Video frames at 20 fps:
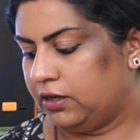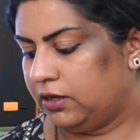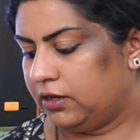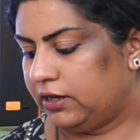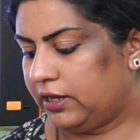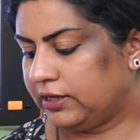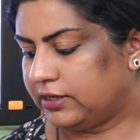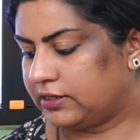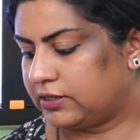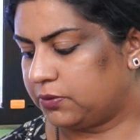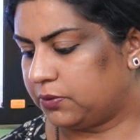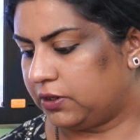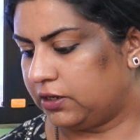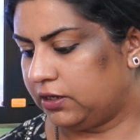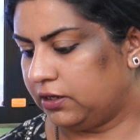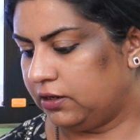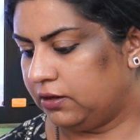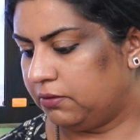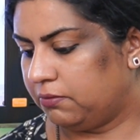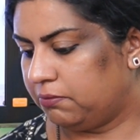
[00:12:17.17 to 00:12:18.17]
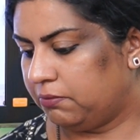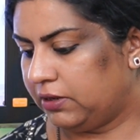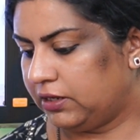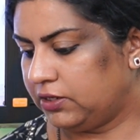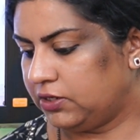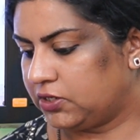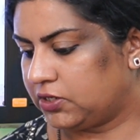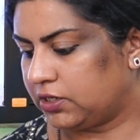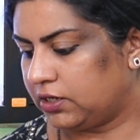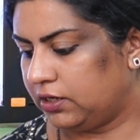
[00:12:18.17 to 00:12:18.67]
Next one,
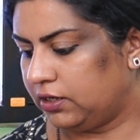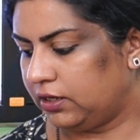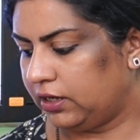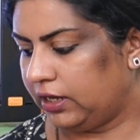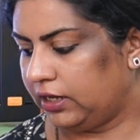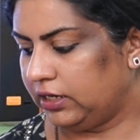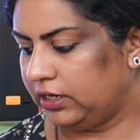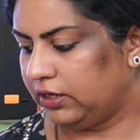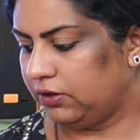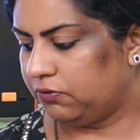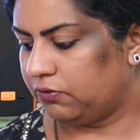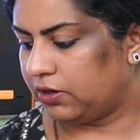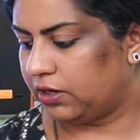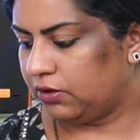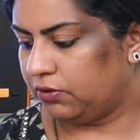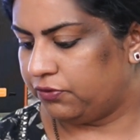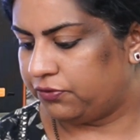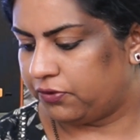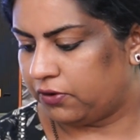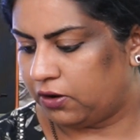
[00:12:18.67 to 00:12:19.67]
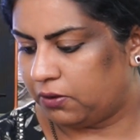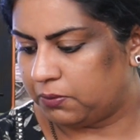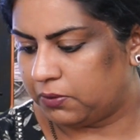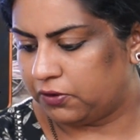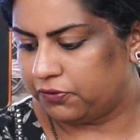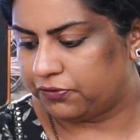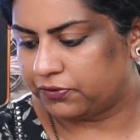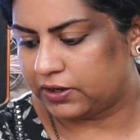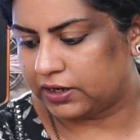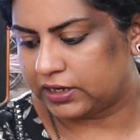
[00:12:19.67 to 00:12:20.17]
mention any one form
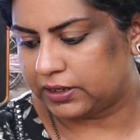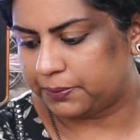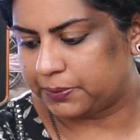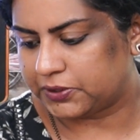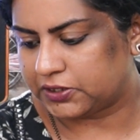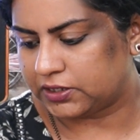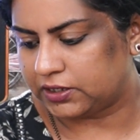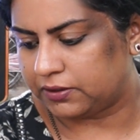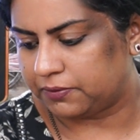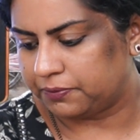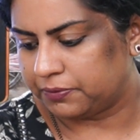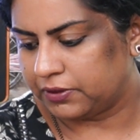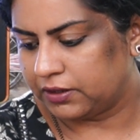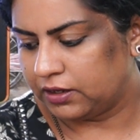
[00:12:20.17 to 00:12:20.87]
of corruption.